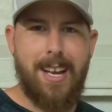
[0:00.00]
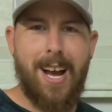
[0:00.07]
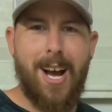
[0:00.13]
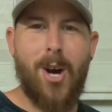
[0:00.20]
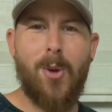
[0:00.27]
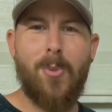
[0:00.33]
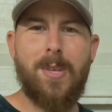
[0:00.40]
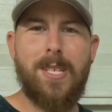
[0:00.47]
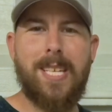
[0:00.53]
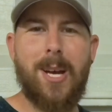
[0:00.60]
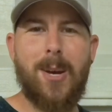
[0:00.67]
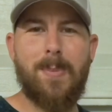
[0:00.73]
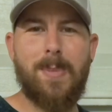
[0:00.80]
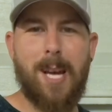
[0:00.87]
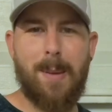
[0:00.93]
I hope this
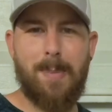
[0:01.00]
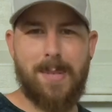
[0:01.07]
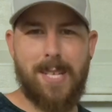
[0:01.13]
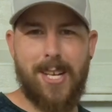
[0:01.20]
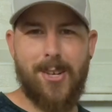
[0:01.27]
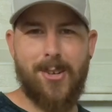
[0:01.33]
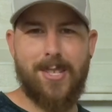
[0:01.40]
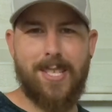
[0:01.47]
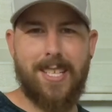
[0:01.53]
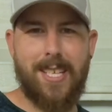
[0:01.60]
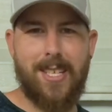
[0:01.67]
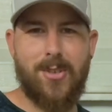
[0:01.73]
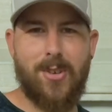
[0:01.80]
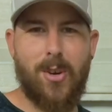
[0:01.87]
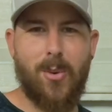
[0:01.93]
helps update your
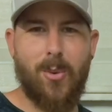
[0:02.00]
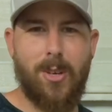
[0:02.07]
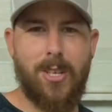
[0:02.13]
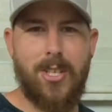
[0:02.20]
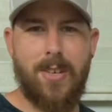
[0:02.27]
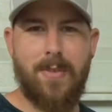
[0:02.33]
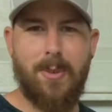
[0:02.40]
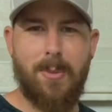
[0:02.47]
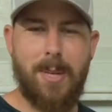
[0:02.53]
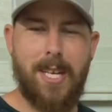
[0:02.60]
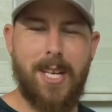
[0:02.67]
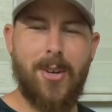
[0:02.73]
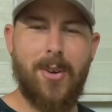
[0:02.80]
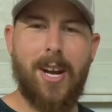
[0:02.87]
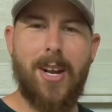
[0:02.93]
Celestron Origin from
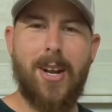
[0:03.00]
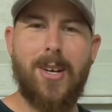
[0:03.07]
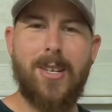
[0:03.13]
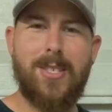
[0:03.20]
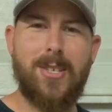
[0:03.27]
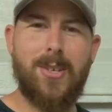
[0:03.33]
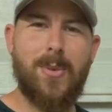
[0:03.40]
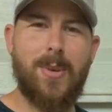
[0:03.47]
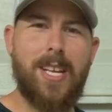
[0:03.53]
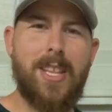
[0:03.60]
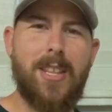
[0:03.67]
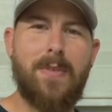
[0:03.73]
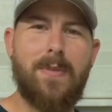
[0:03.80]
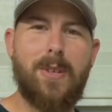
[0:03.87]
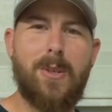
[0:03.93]
here and also
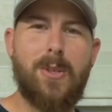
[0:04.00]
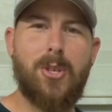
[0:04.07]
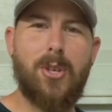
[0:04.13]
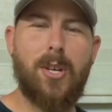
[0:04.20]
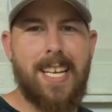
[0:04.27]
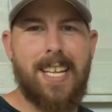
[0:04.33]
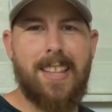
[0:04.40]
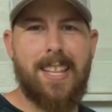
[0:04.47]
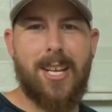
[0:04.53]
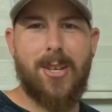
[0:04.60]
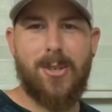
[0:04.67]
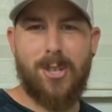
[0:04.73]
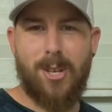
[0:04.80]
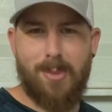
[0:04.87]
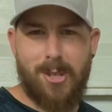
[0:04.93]
in the future. Thank
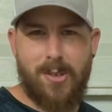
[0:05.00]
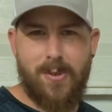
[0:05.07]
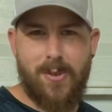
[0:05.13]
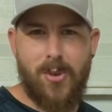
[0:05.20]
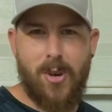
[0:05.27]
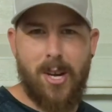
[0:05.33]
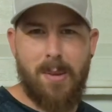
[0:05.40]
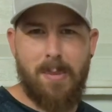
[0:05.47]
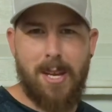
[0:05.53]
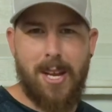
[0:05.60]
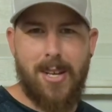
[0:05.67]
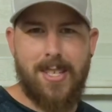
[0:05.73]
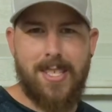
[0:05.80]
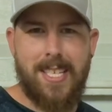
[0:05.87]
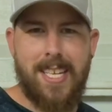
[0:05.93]
you so much for joining me.
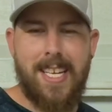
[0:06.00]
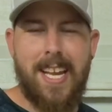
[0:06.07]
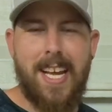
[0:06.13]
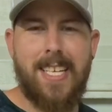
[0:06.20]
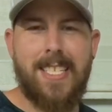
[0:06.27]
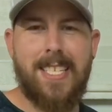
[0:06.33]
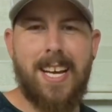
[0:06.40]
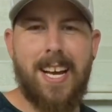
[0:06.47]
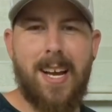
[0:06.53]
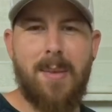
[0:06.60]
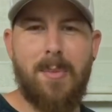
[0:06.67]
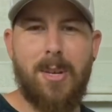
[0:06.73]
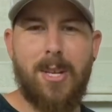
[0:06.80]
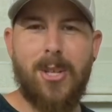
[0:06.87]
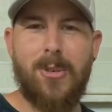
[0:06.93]
I'll see you next
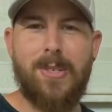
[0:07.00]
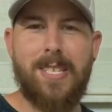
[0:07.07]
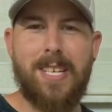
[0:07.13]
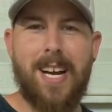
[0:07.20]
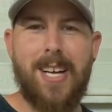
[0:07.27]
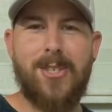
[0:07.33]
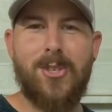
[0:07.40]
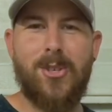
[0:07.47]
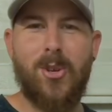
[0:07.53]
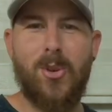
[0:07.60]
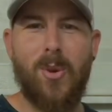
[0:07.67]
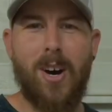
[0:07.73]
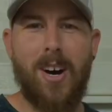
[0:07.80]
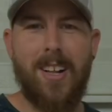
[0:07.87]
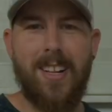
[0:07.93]
time. Clear skies to
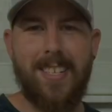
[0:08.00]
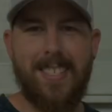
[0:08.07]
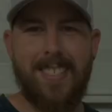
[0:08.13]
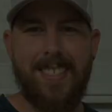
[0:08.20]
you all.